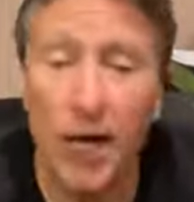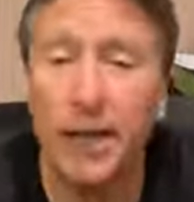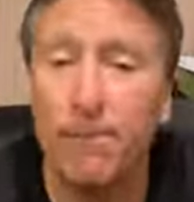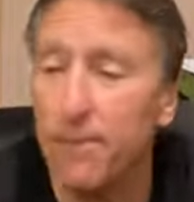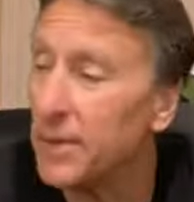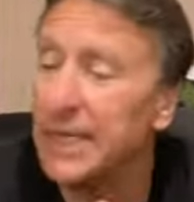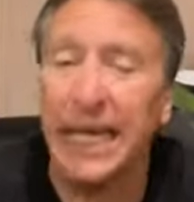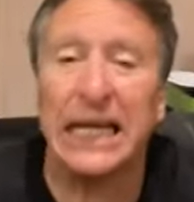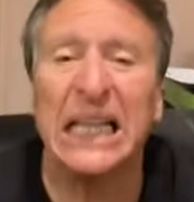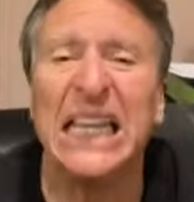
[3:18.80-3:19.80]
trying to
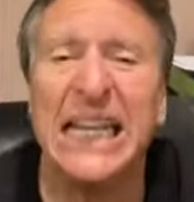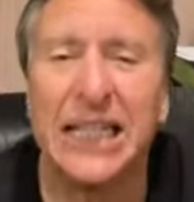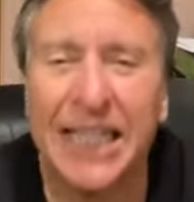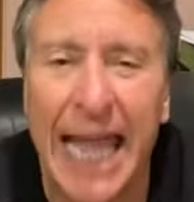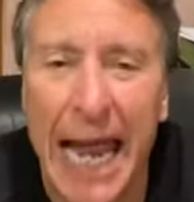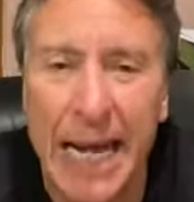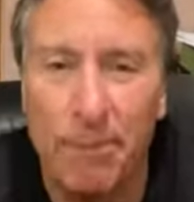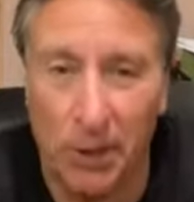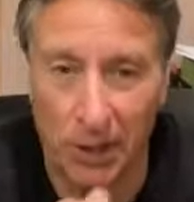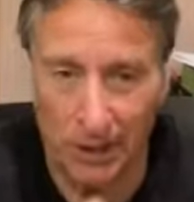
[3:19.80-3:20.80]
get illegal
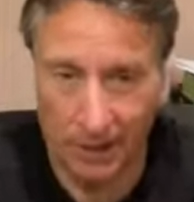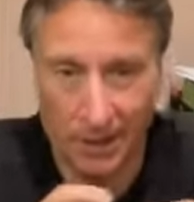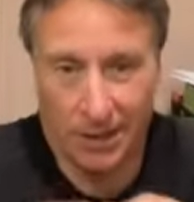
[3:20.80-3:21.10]
cable.